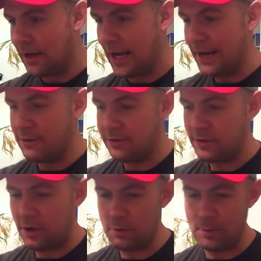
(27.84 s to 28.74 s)
I have
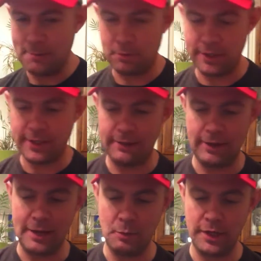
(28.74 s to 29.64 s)
installed my Blinking
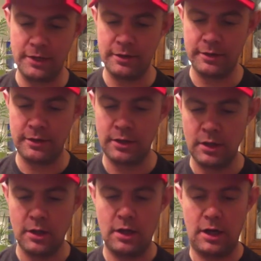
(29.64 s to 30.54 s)
Light Win
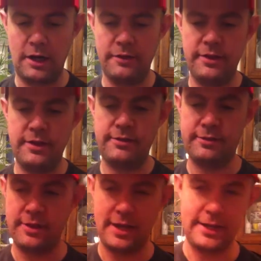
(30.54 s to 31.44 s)
on
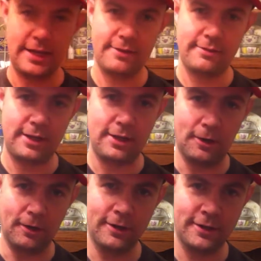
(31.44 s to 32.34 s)
this NES
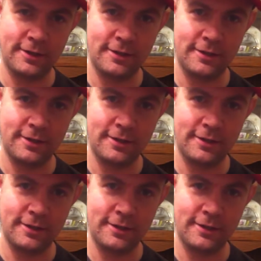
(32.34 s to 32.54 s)
here,